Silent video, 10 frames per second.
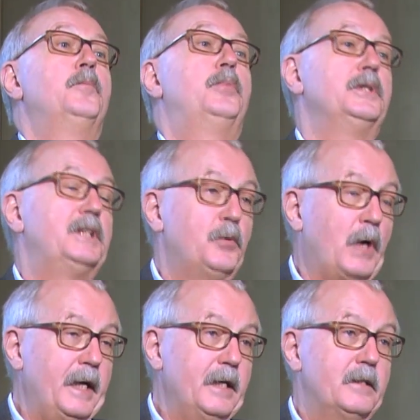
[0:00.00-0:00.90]
Pussy
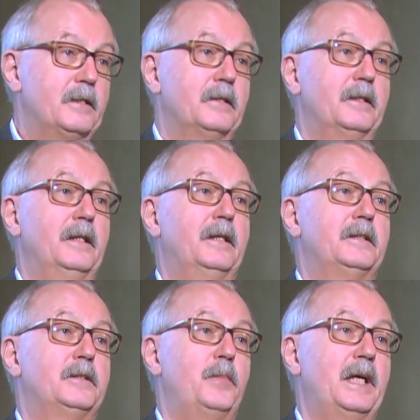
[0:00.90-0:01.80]
Riot
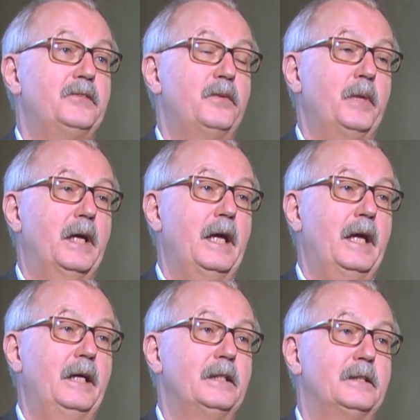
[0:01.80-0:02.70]
is a blasphemy
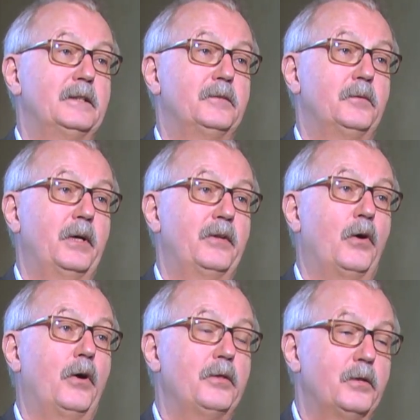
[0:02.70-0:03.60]
case where the
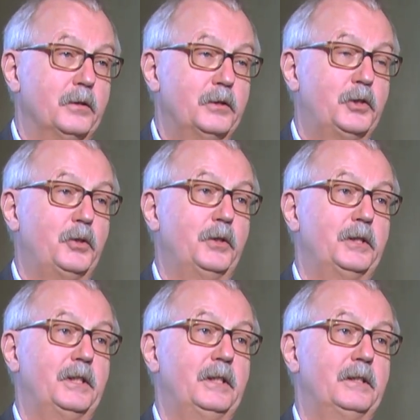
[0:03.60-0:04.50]
Orthodox
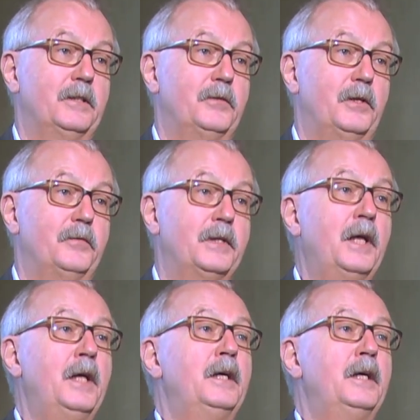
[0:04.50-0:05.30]
Church is involved.